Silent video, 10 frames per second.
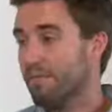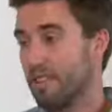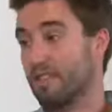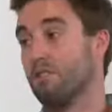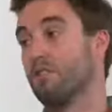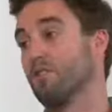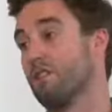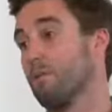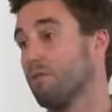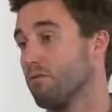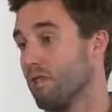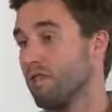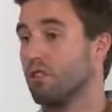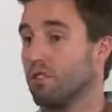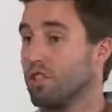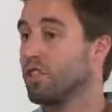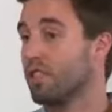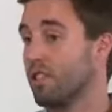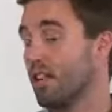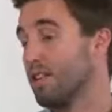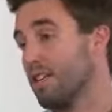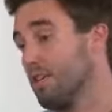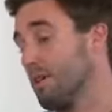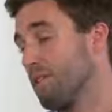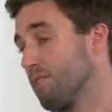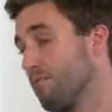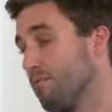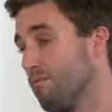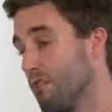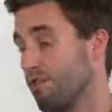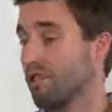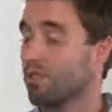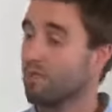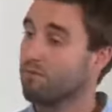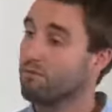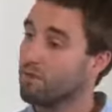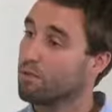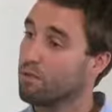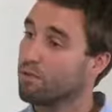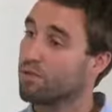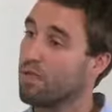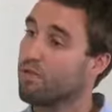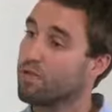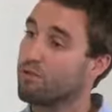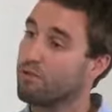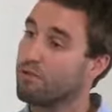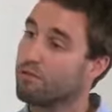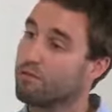necessarily just about traditional dishes. Like I say, the best restaurants are the most adventurous.